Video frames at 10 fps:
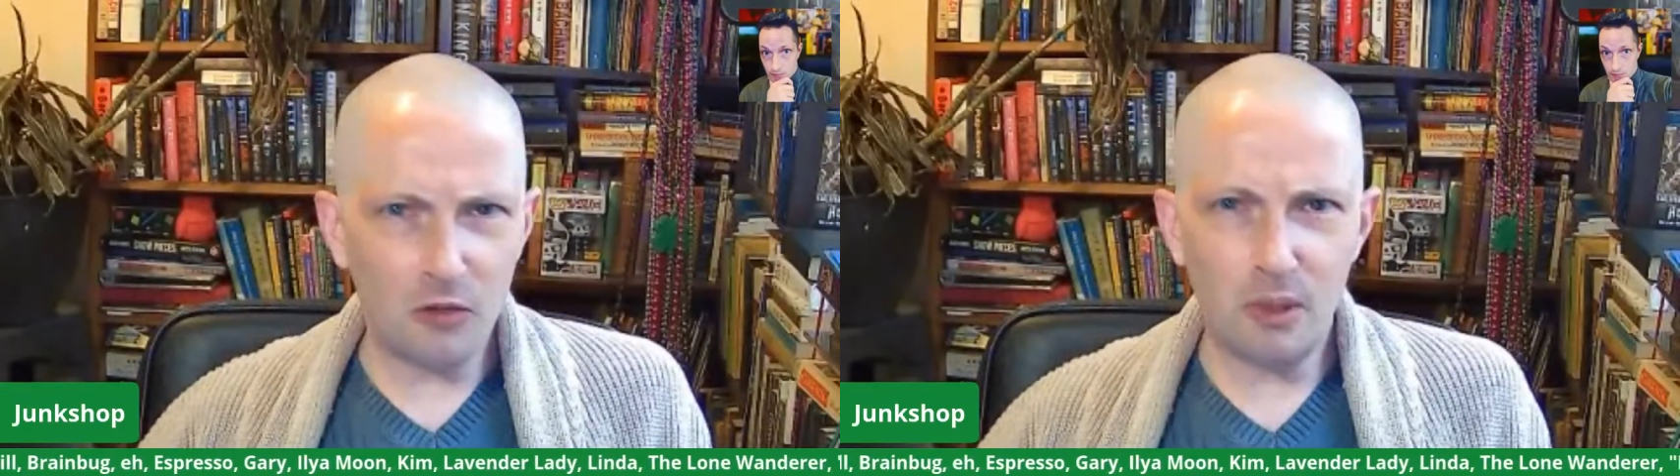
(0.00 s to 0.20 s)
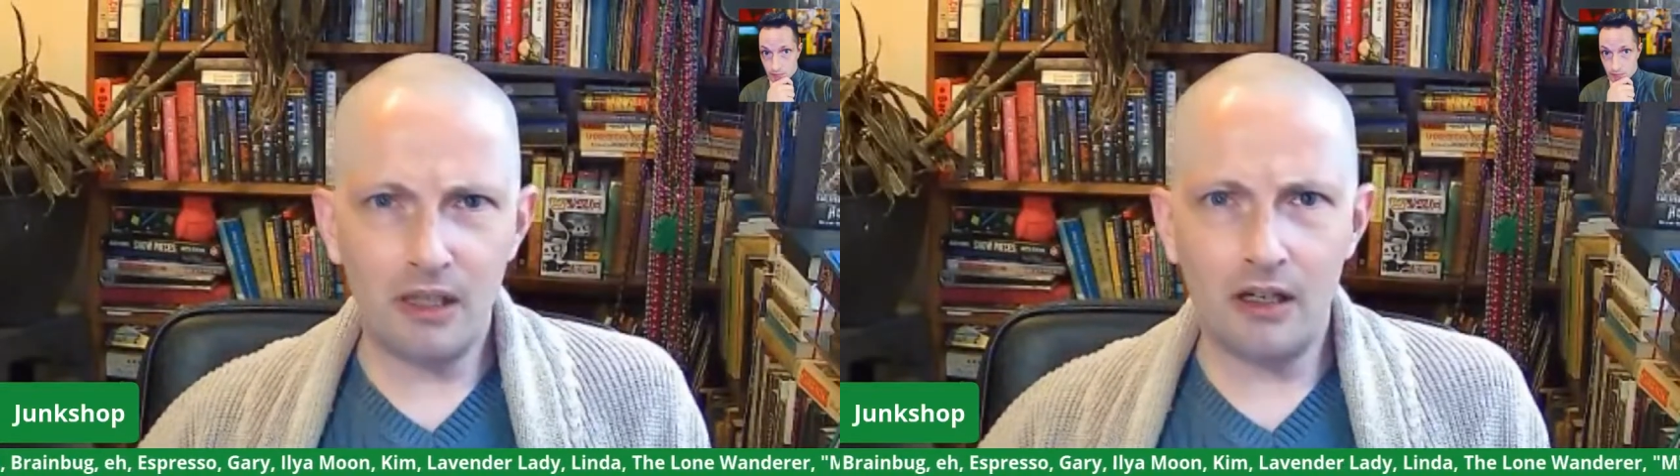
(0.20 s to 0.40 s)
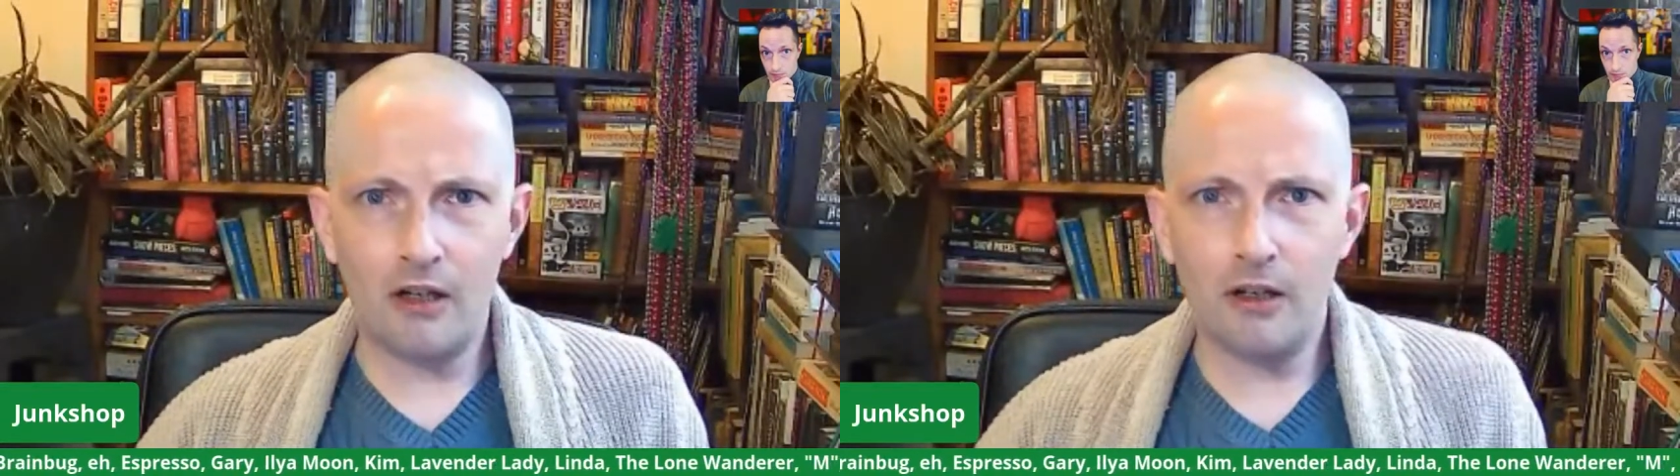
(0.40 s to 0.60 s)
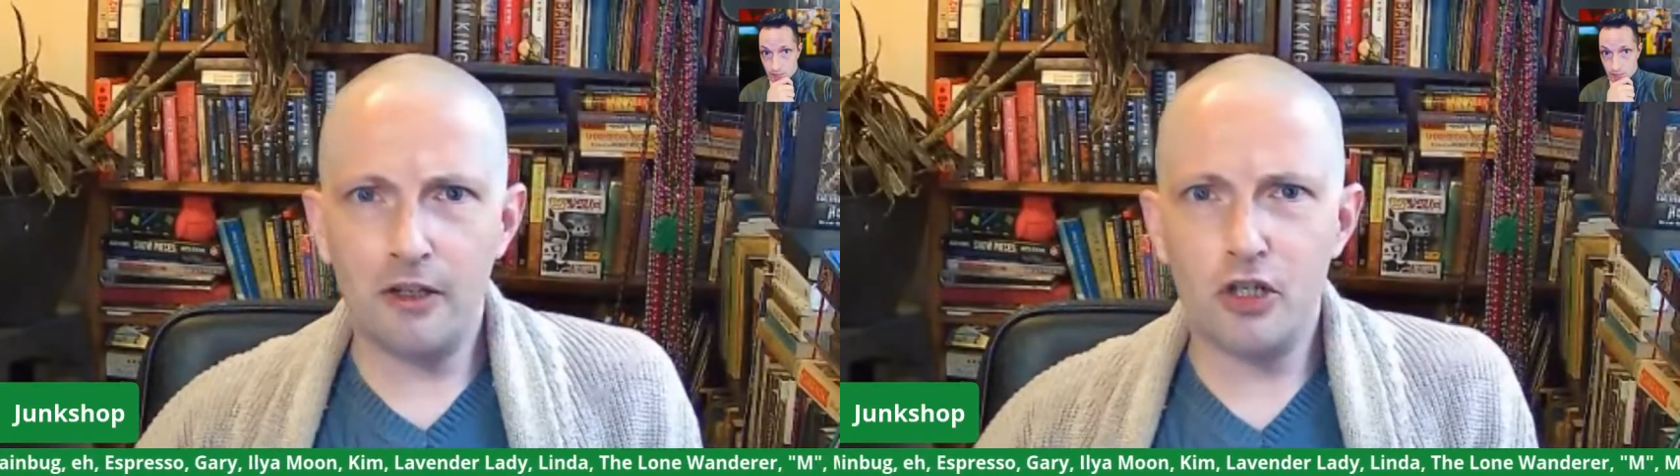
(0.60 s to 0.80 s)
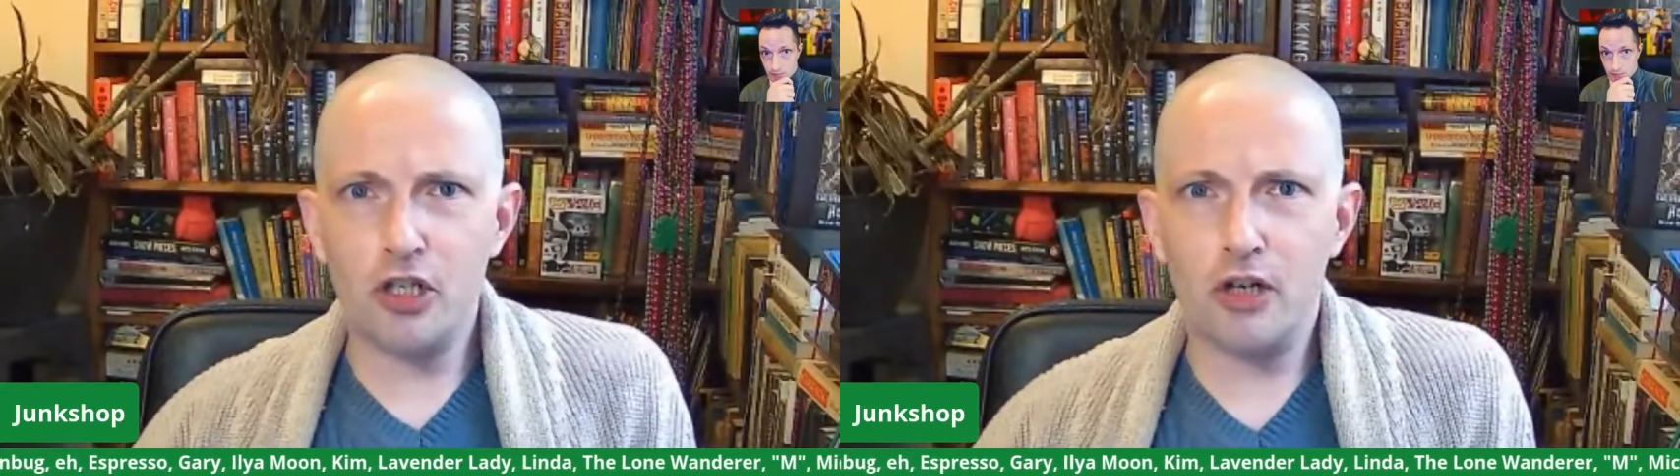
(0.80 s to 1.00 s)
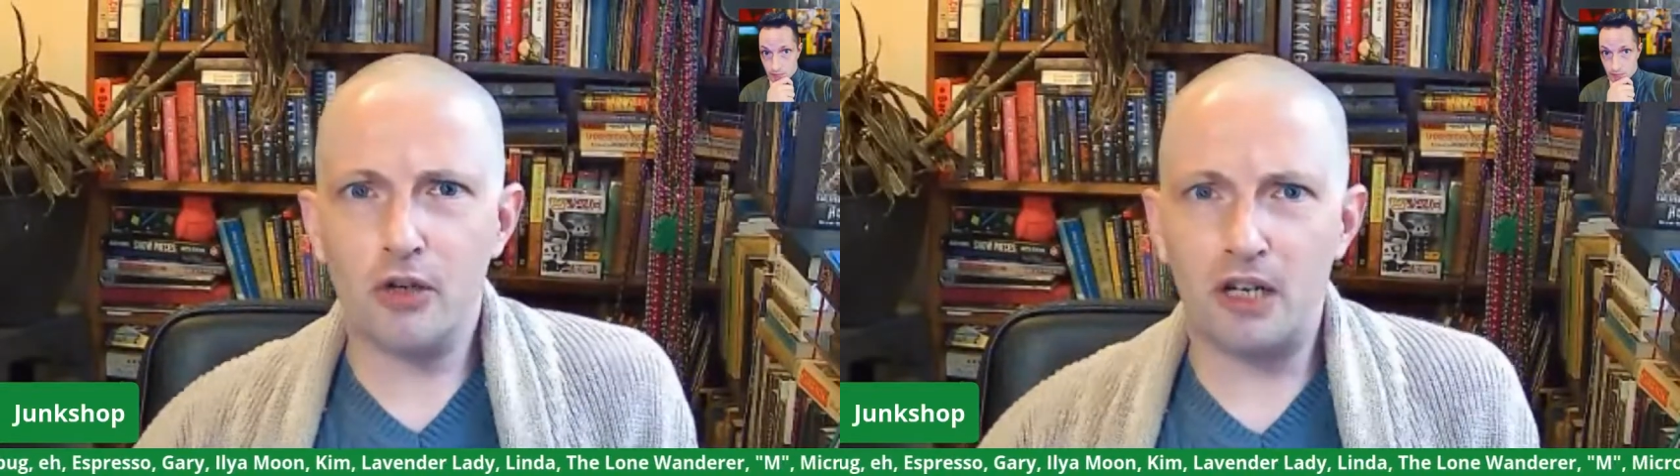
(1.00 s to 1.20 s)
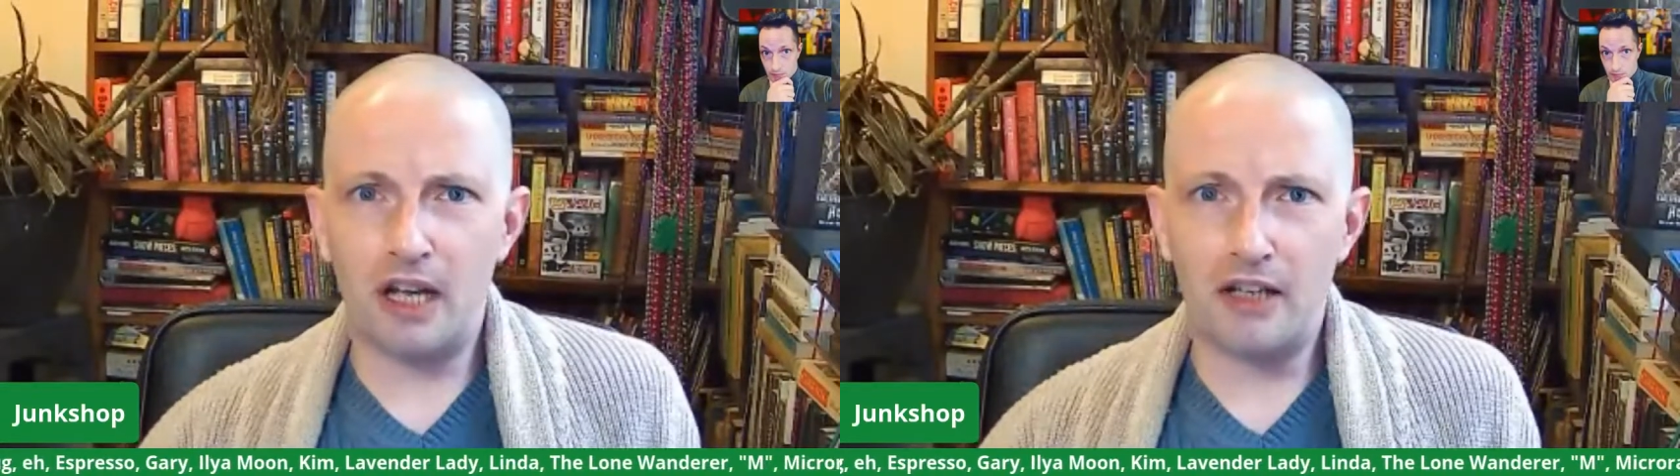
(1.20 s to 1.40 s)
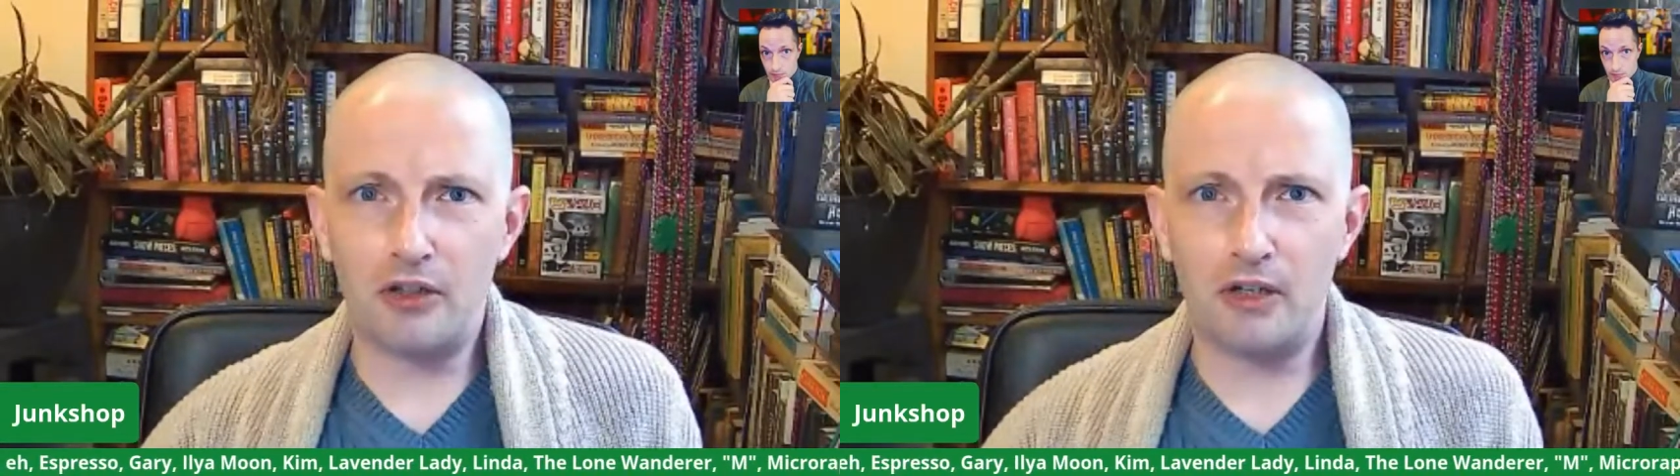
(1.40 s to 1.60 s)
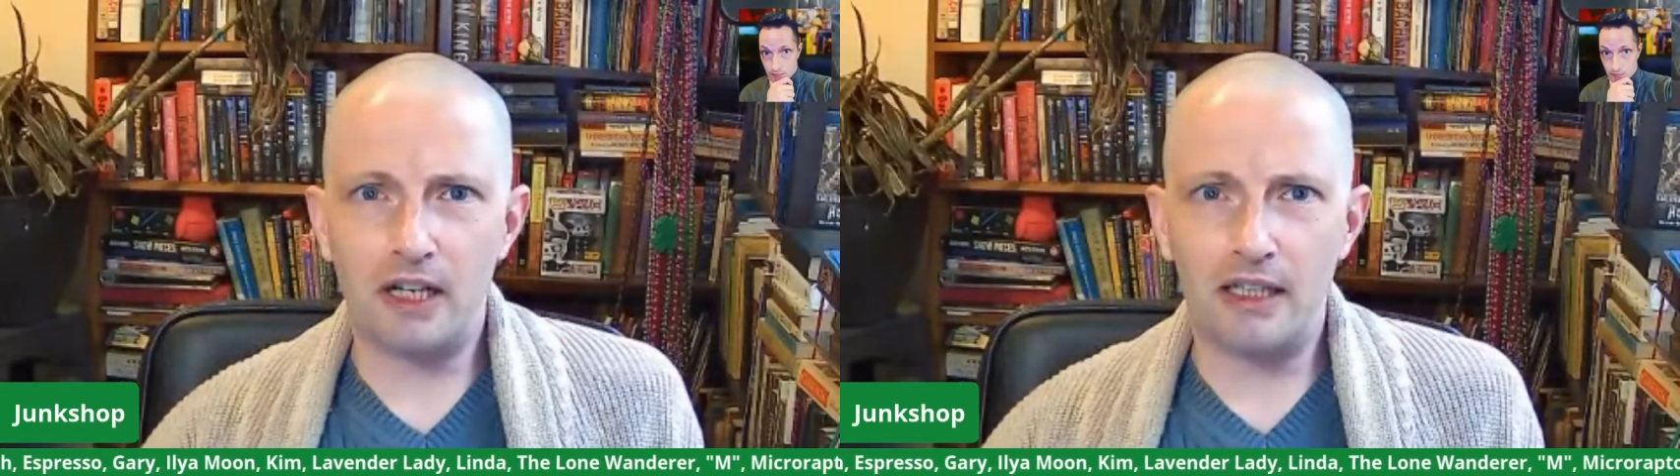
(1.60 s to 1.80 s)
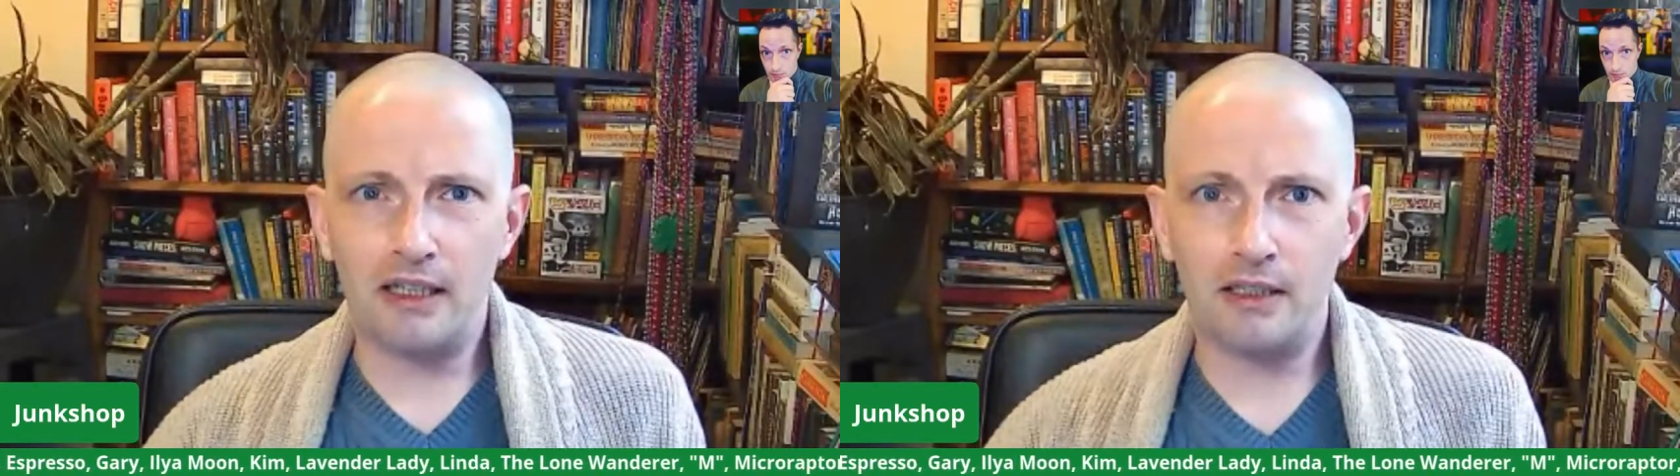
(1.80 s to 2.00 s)
did we learn on the show tonight,
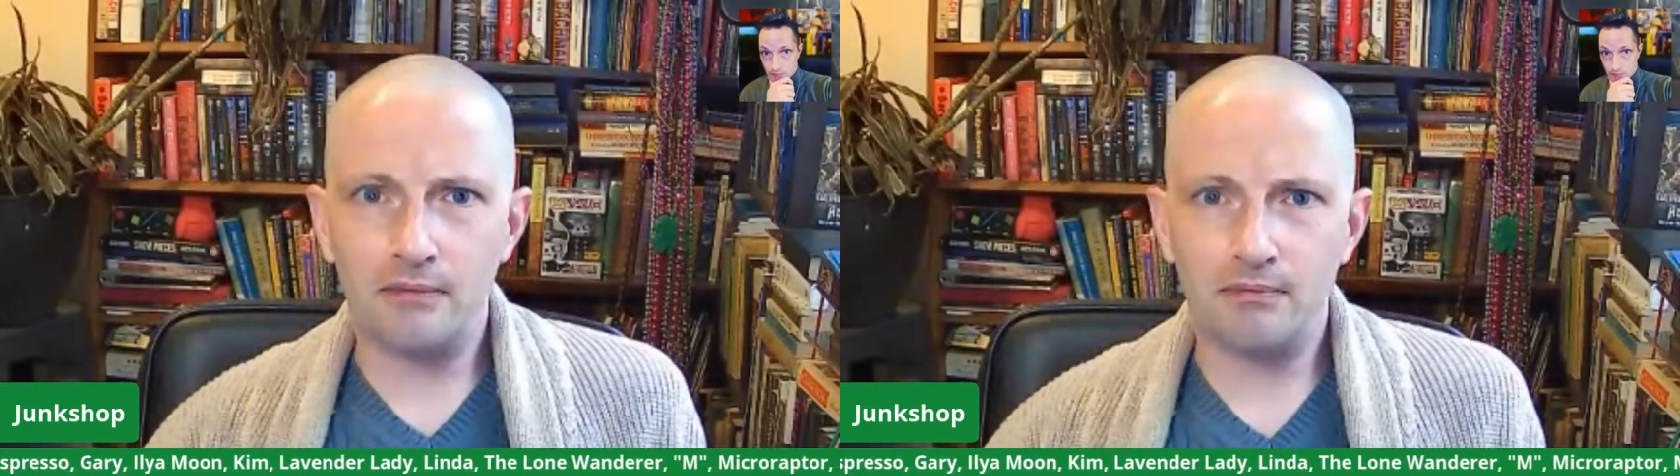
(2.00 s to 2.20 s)
Craig?